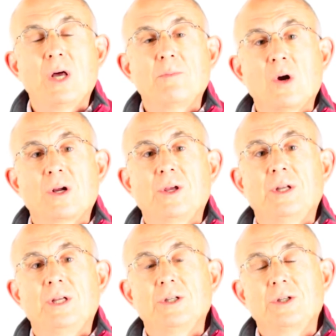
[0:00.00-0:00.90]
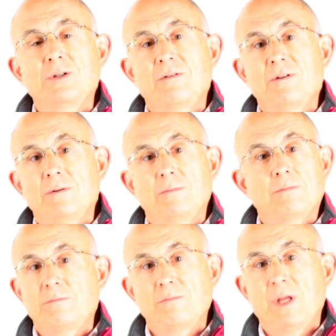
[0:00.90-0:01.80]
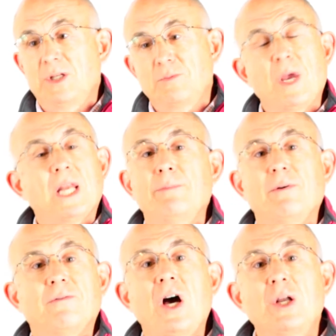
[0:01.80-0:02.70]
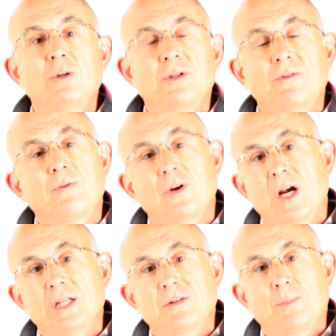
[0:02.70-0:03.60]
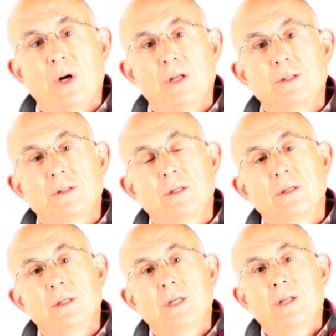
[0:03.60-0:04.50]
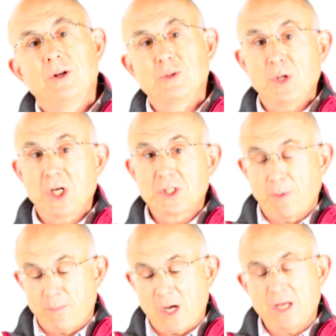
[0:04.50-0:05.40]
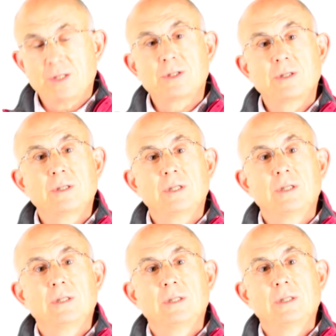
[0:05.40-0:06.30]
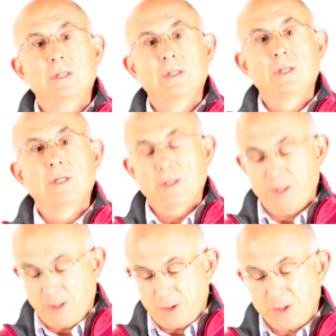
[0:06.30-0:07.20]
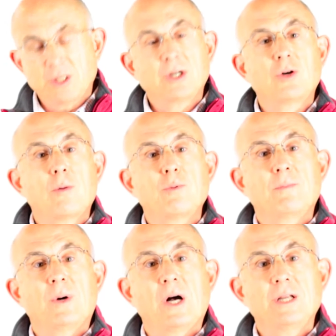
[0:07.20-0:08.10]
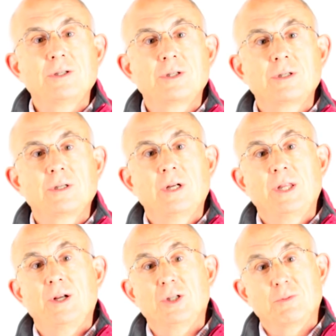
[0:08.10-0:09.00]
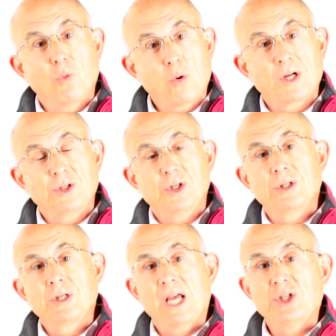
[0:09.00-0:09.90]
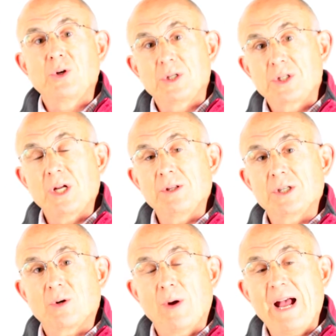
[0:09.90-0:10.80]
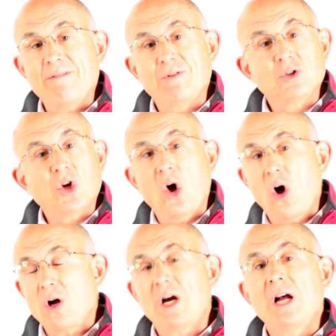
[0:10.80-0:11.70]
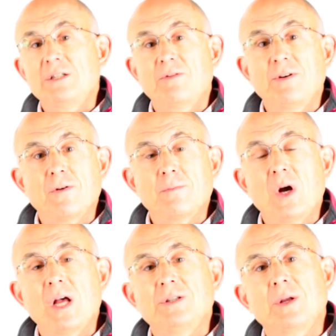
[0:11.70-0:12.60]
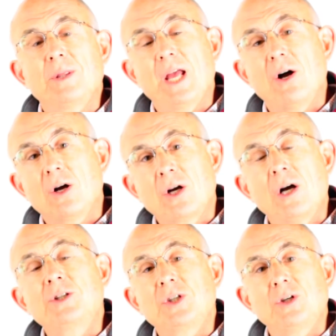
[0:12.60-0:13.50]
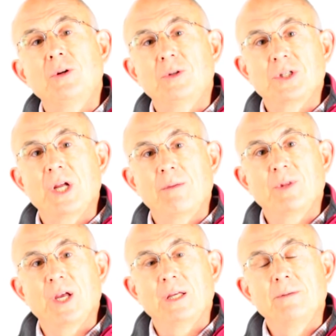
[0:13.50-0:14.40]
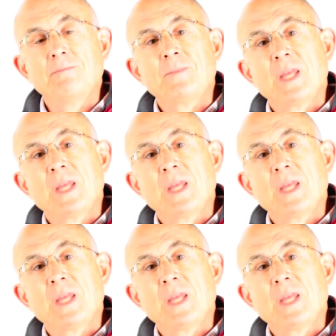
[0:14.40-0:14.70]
bond market it's made up of hundreds of different kinds of bonds. There's municipal bonds, there's corporate bonds, there's mortgages. As you can see in this graph, there's all kinds of different bonds. They all constitute the same thing.